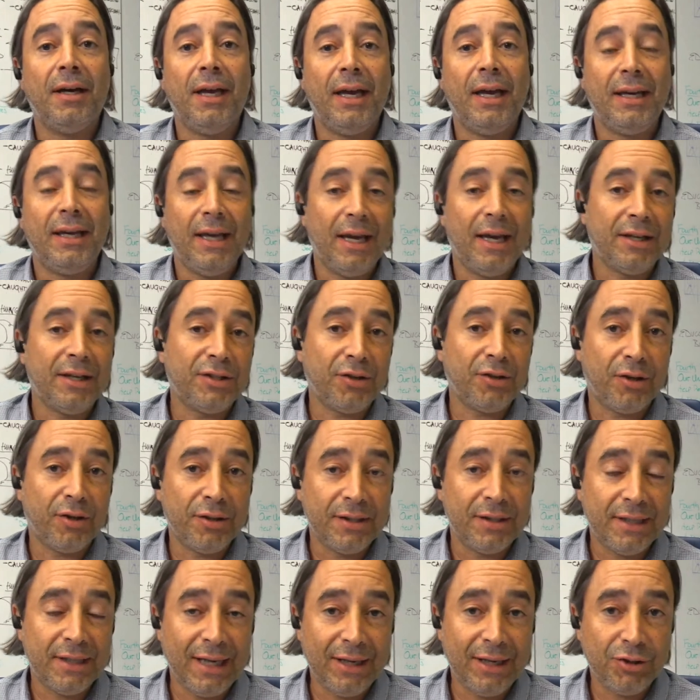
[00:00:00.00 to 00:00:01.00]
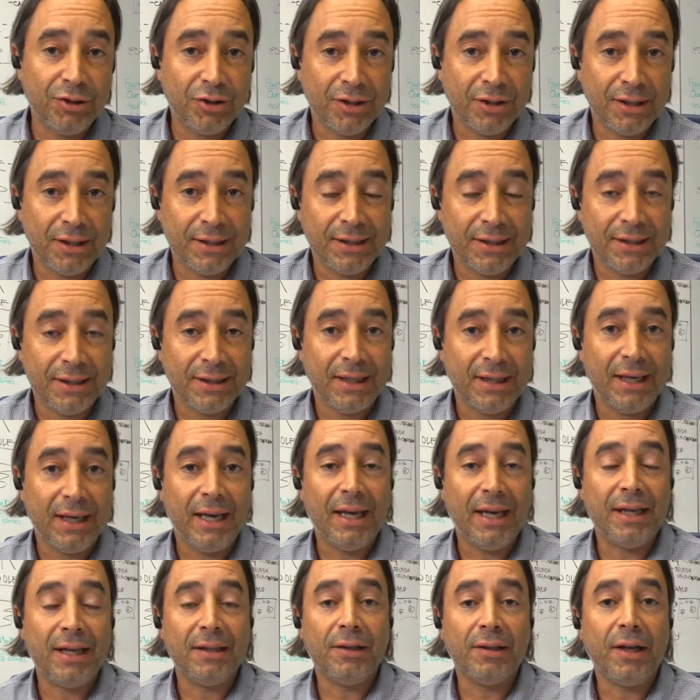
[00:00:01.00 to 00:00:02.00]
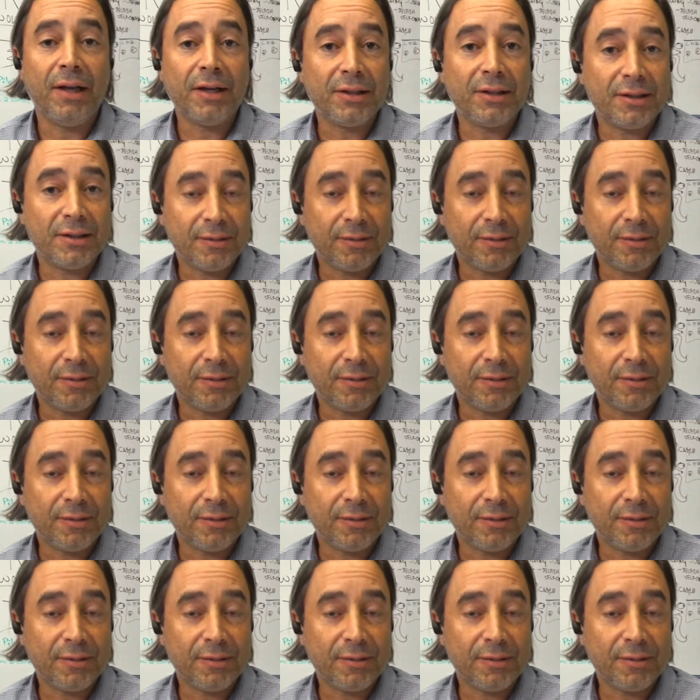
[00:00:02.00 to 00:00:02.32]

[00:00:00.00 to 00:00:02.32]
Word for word: at XR stages and Lux